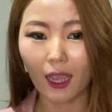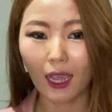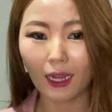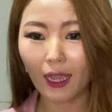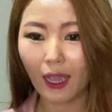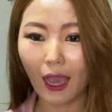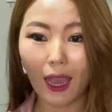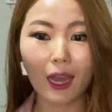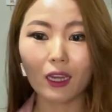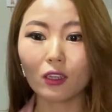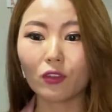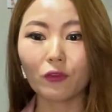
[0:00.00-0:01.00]
and i
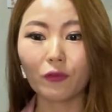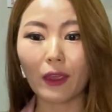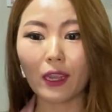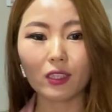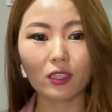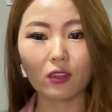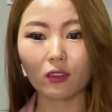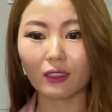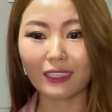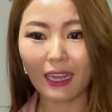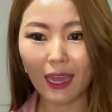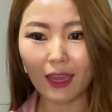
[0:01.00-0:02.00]
had mm. to face the
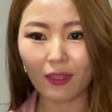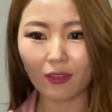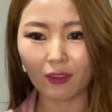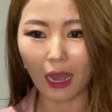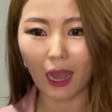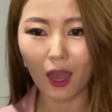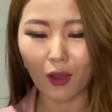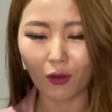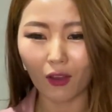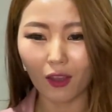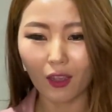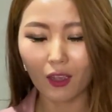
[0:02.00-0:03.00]
death
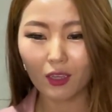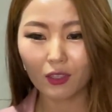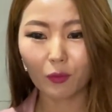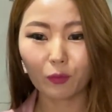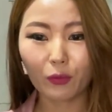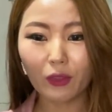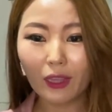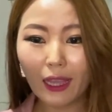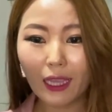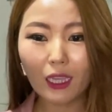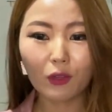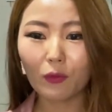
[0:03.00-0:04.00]
now so
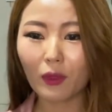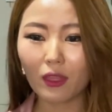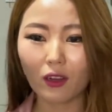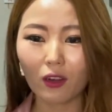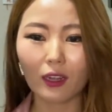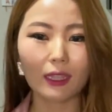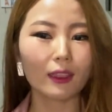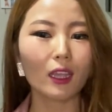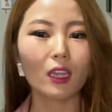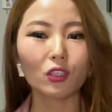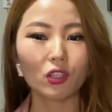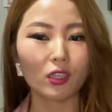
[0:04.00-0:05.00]
played mm. with her and
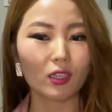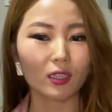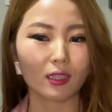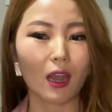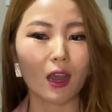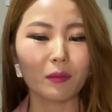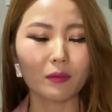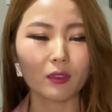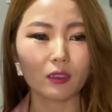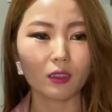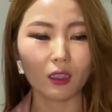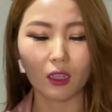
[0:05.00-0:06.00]
then she stopped